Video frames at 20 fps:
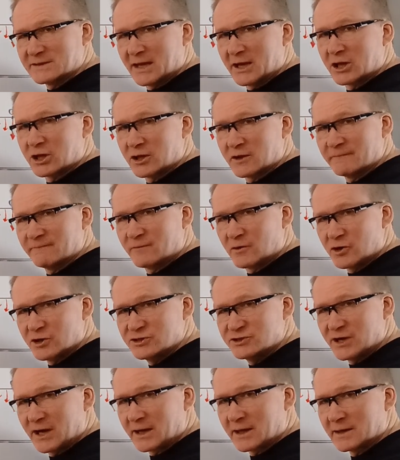
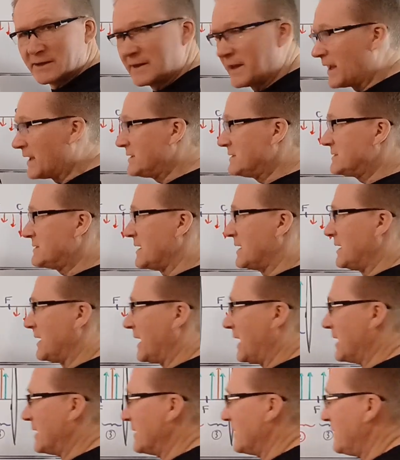converging lens,
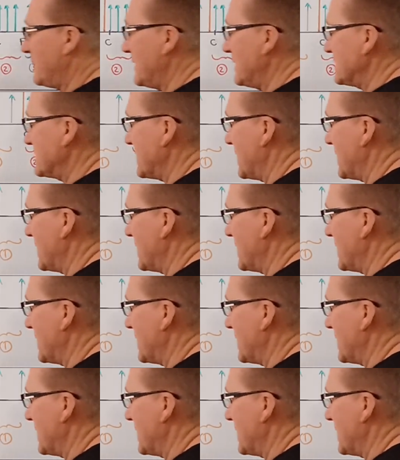and this